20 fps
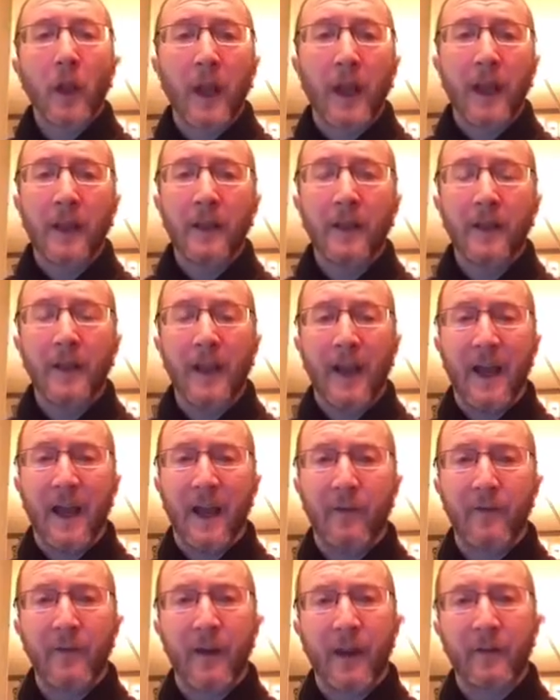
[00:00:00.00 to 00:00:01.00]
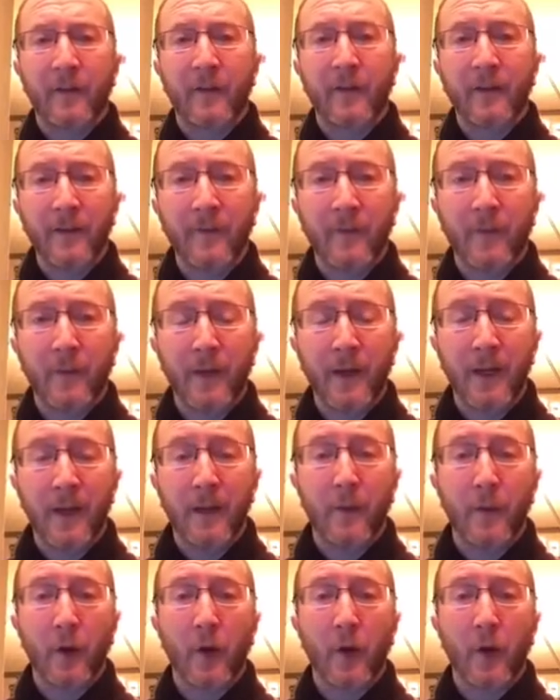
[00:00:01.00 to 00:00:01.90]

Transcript: likely to have not just lymphopenia,